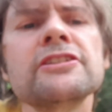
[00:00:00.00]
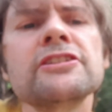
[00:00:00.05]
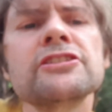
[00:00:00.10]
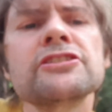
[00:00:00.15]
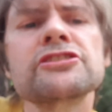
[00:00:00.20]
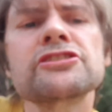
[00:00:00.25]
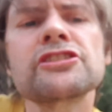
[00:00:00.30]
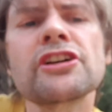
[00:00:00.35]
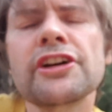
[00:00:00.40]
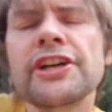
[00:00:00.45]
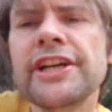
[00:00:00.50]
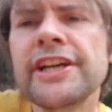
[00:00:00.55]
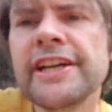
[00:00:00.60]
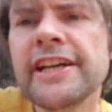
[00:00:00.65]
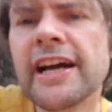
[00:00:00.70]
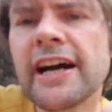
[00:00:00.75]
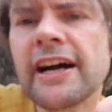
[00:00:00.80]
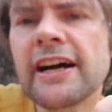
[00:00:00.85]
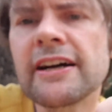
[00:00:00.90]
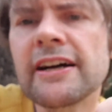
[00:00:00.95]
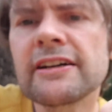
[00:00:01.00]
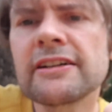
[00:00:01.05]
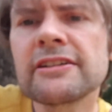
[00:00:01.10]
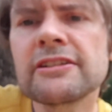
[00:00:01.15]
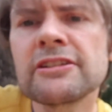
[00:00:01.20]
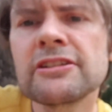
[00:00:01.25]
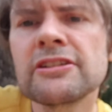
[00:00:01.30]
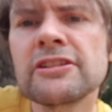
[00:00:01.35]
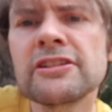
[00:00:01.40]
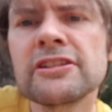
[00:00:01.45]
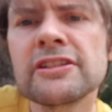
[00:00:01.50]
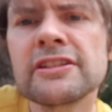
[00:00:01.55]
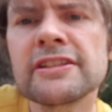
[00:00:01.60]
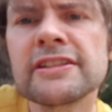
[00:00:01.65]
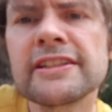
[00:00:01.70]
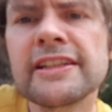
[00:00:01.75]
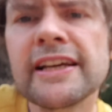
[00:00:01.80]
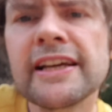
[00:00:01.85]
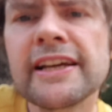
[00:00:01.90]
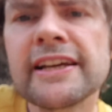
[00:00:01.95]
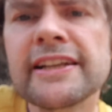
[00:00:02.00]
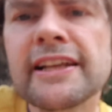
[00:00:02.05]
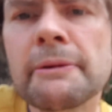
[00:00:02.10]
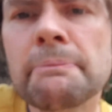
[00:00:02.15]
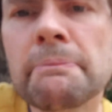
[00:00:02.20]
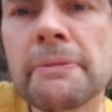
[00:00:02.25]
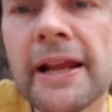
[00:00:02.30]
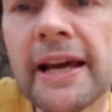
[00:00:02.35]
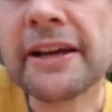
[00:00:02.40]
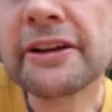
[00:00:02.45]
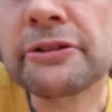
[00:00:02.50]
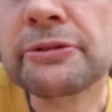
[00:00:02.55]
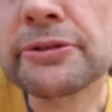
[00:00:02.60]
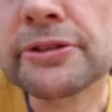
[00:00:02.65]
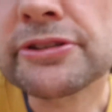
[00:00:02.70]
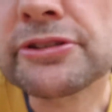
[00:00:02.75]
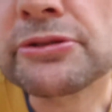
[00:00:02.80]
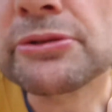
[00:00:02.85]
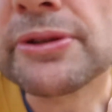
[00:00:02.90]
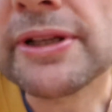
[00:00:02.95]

so here, there, that black crystal